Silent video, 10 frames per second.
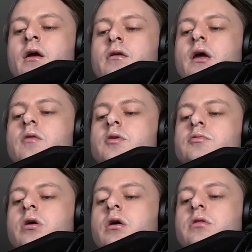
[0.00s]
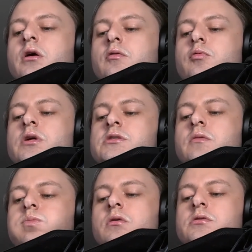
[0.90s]
Now you talk like a
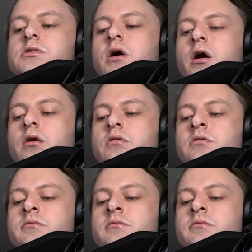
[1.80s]
reasonable child,